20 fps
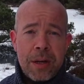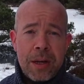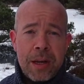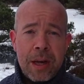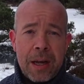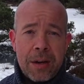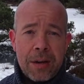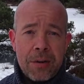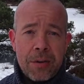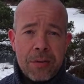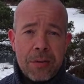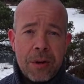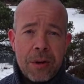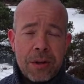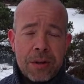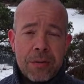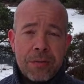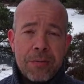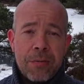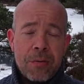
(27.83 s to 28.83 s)
and you
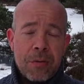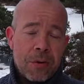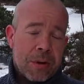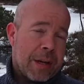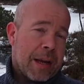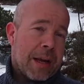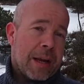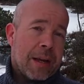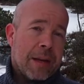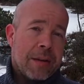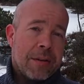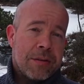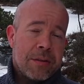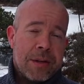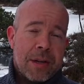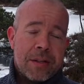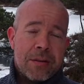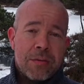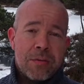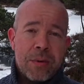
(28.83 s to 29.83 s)
got 4K, so
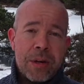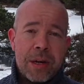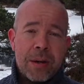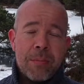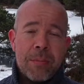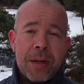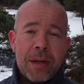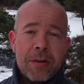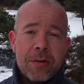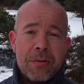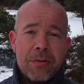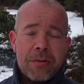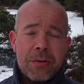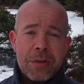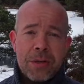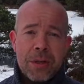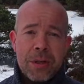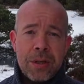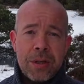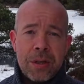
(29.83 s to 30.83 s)
that's really big
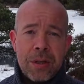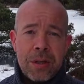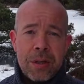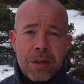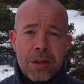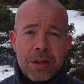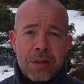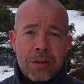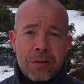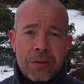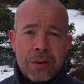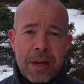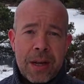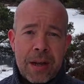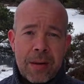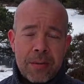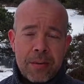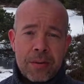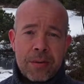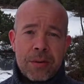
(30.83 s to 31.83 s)
news. So today
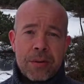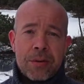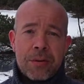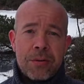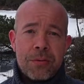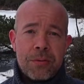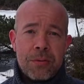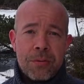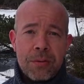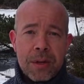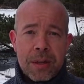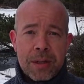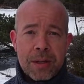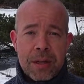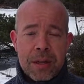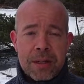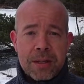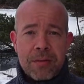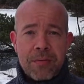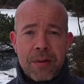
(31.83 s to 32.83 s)
I'm gonna do a
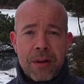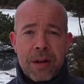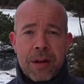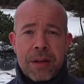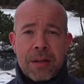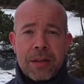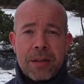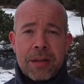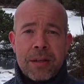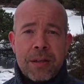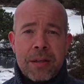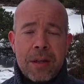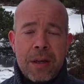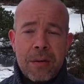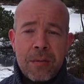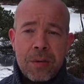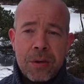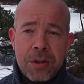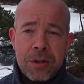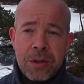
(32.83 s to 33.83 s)
test flight. I
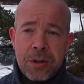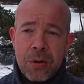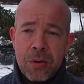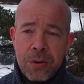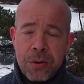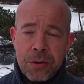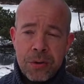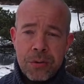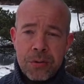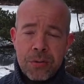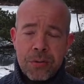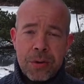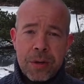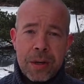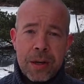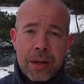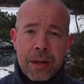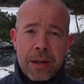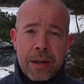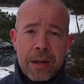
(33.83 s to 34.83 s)
want to show you
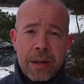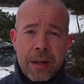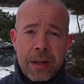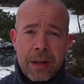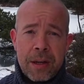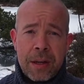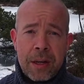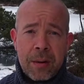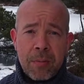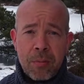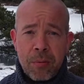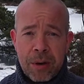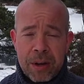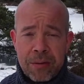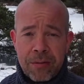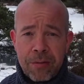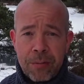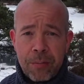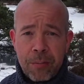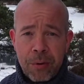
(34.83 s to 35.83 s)
a
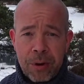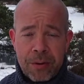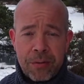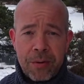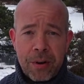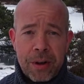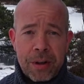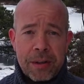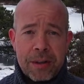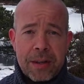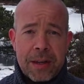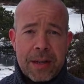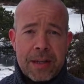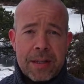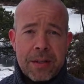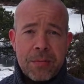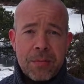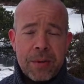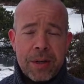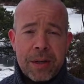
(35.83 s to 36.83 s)
pre-flight
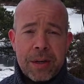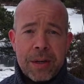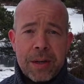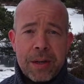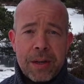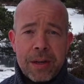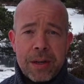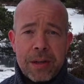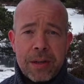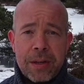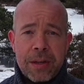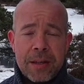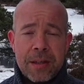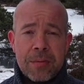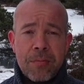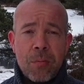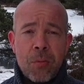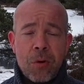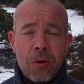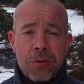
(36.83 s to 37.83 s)
test with this
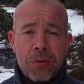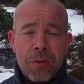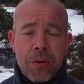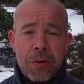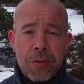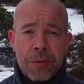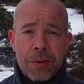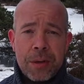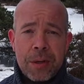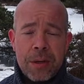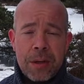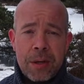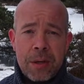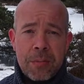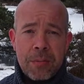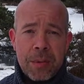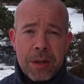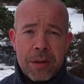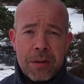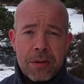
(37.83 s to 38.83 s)
small drone,
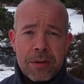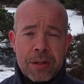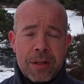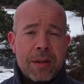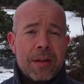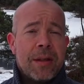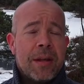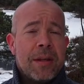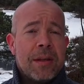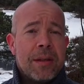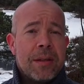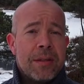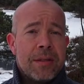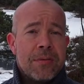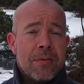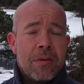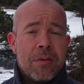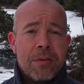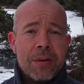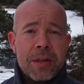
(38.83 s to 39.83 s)
because I think this
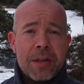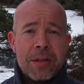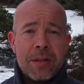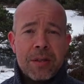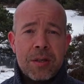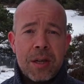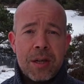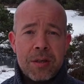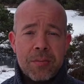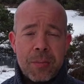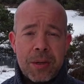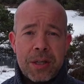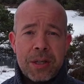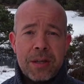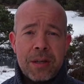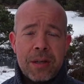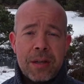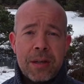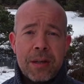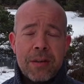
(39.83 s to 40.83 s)
drone is
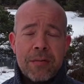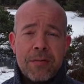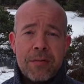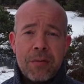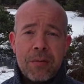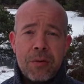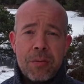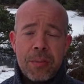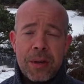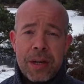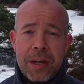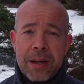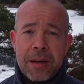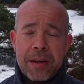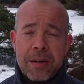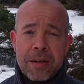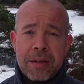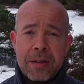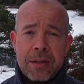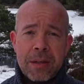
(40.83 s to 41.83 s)
especially for
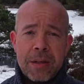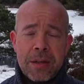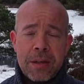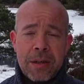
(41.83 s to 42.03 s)
beginners.